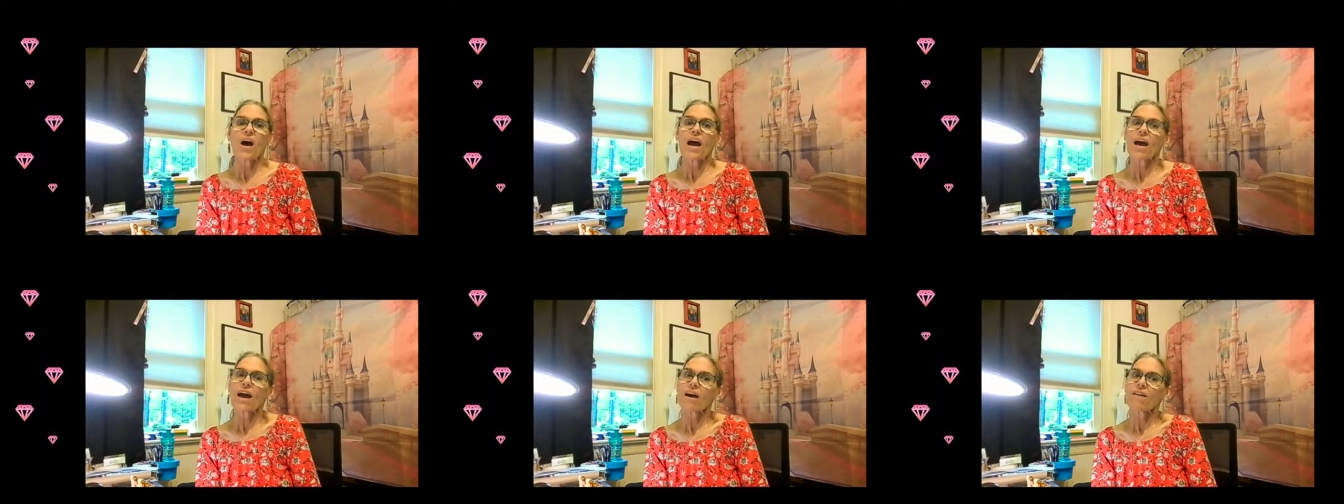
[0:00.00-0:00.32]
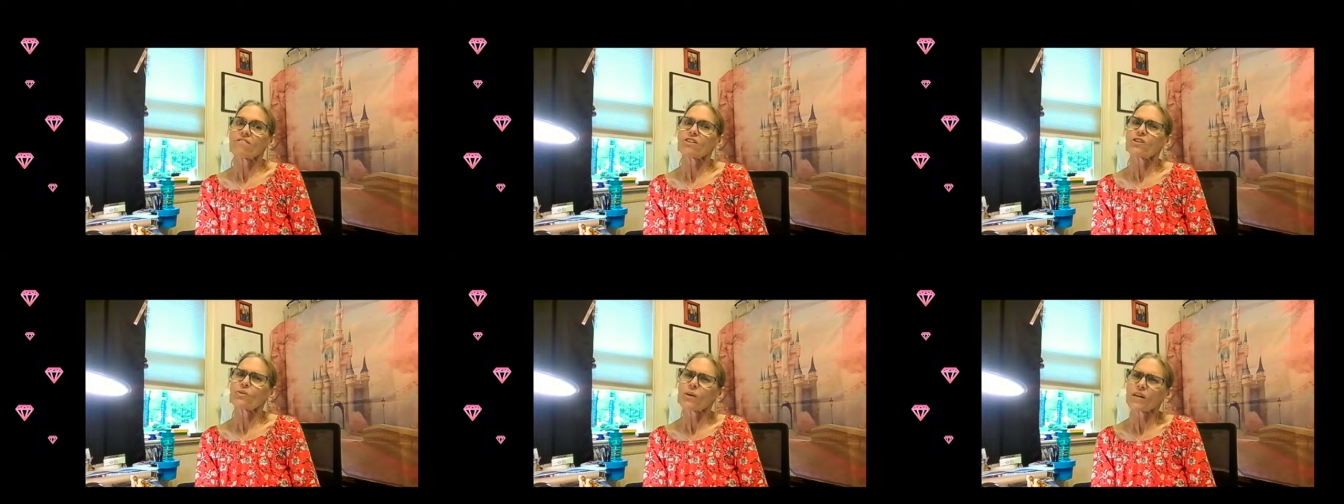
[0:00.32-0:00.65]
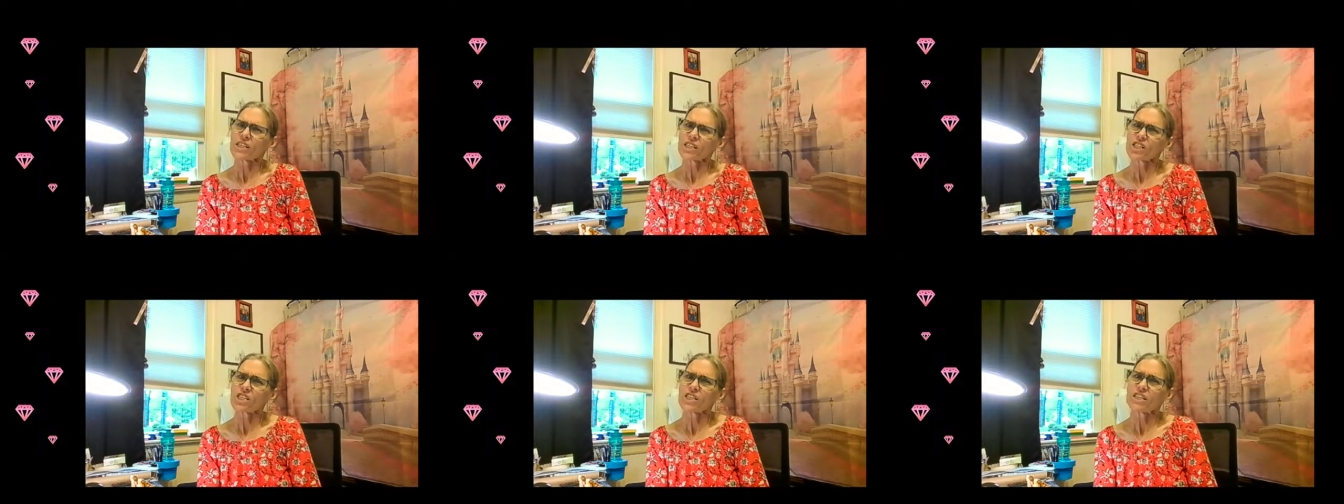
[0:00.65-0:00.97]
I have a
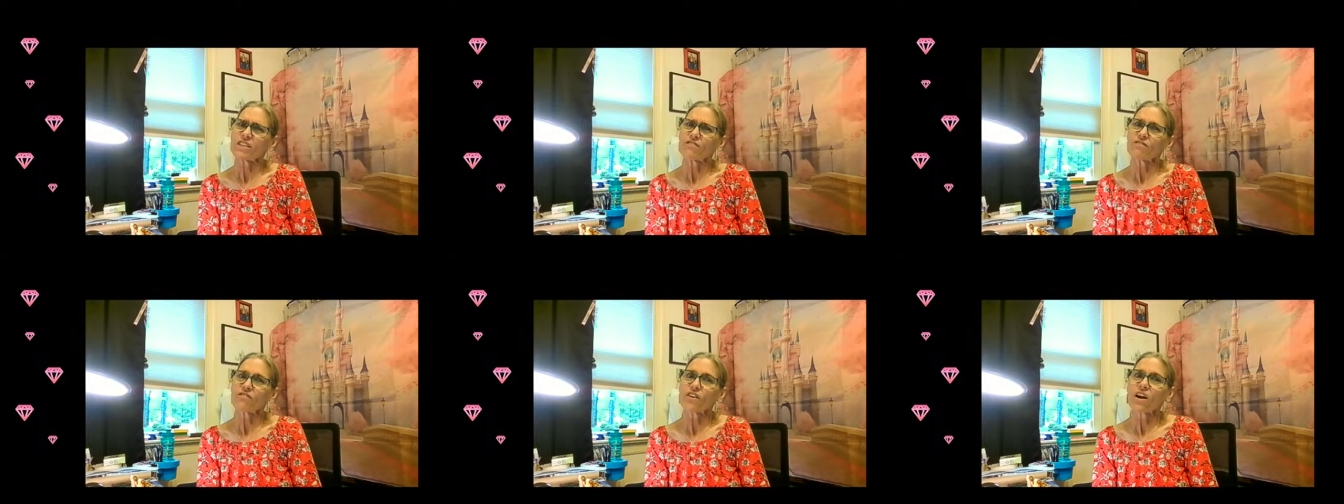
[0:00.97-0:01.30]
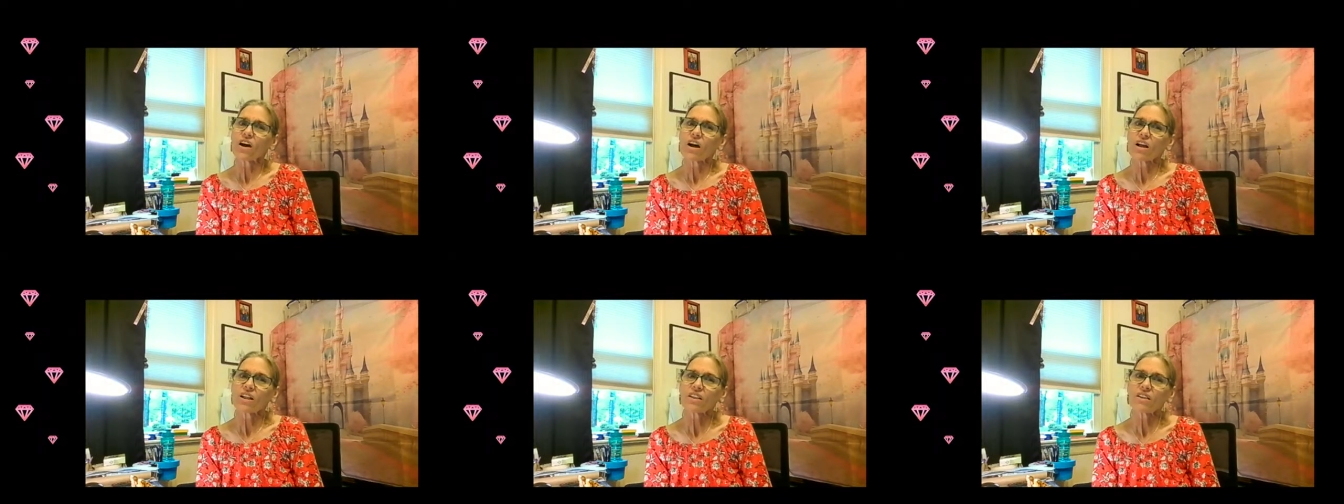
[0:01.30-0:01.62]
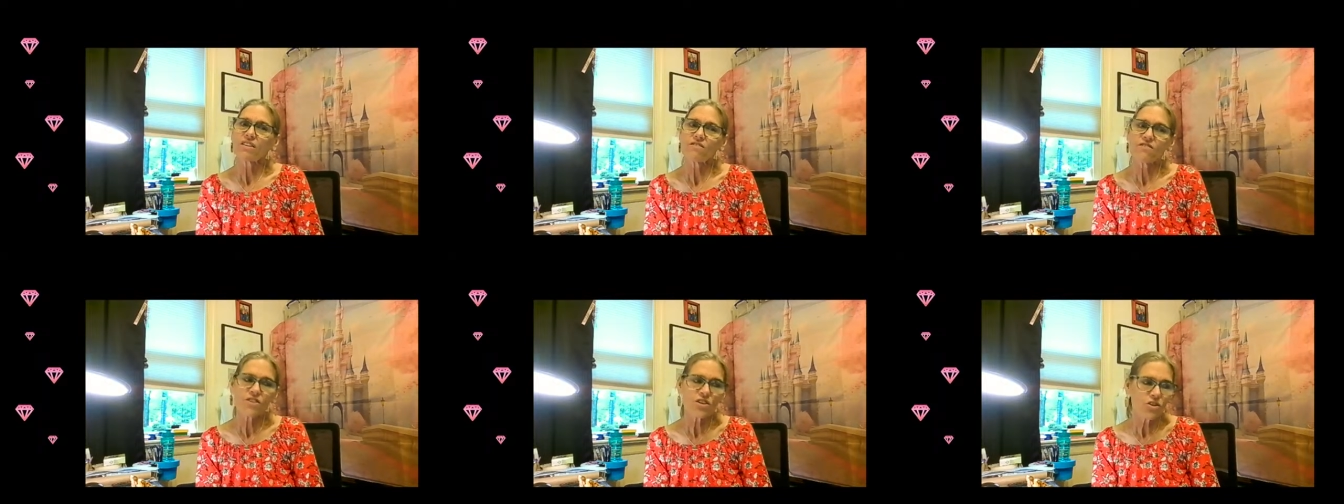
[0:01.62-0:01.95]
question for
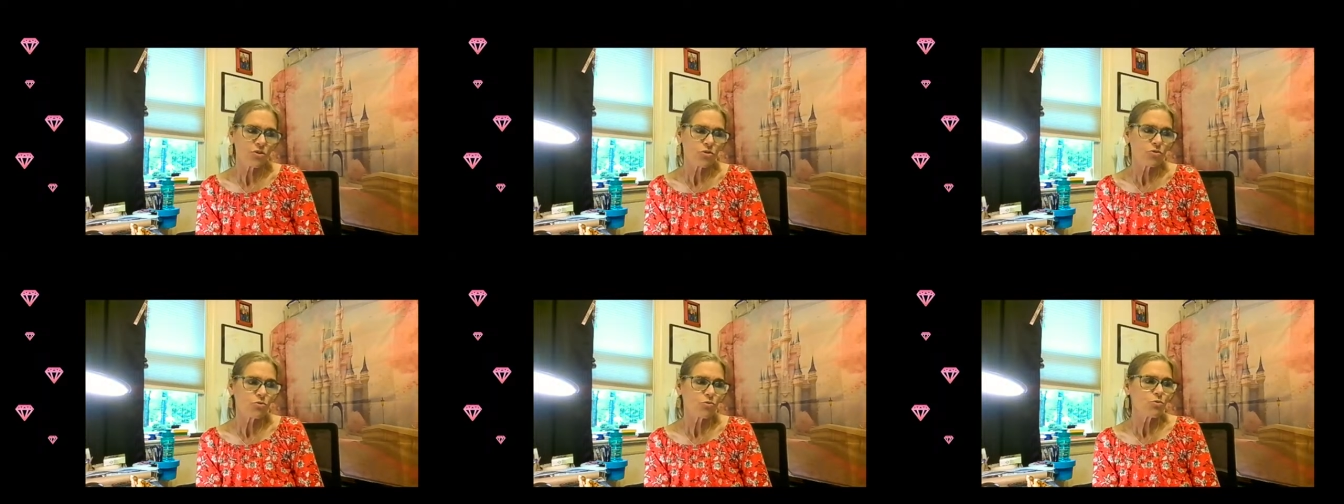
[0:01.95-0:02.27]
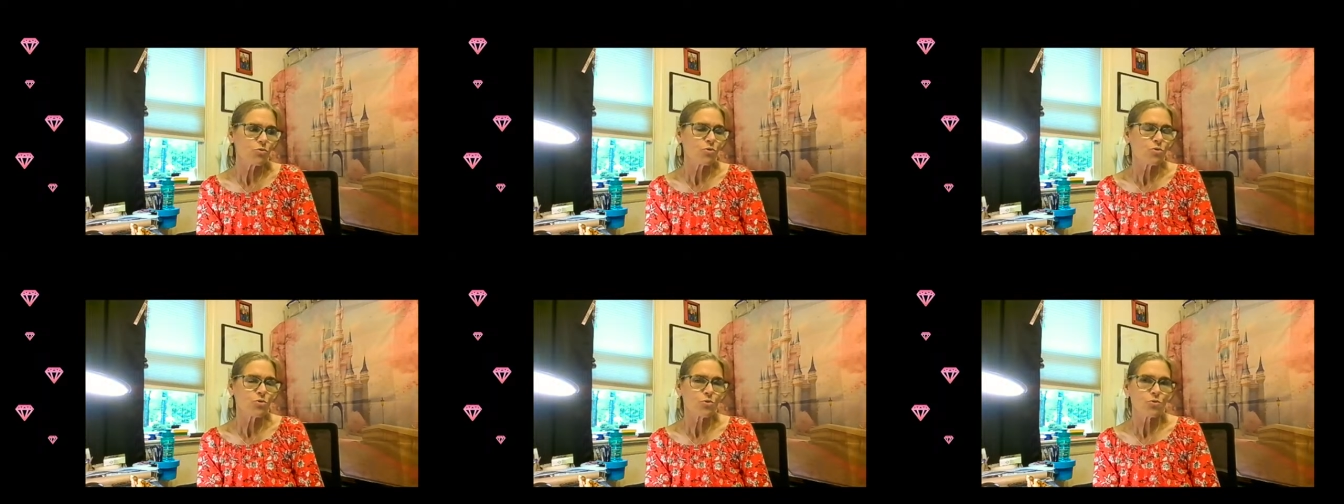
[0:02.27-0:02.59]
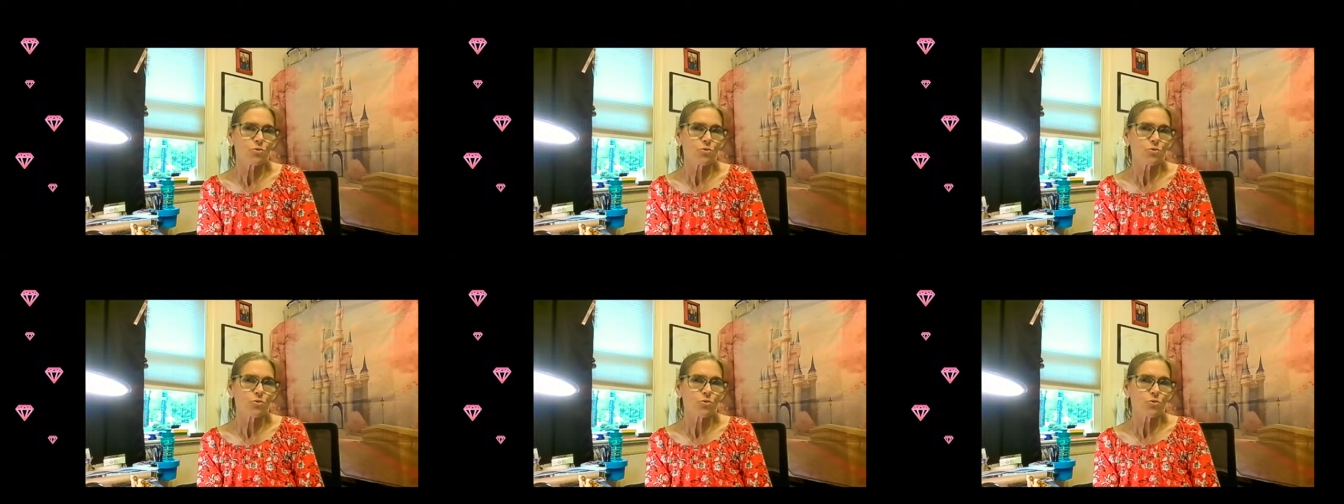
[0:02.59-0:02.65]
all of you